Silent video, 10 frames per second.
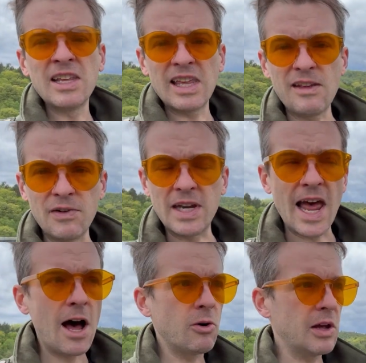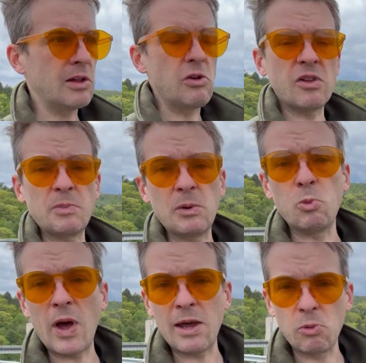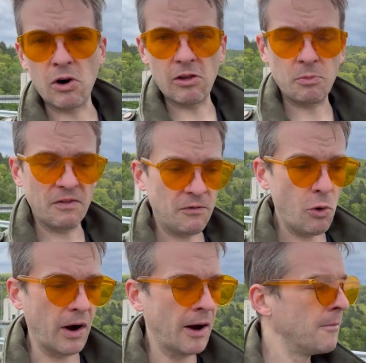Even now, it used to be way worse before.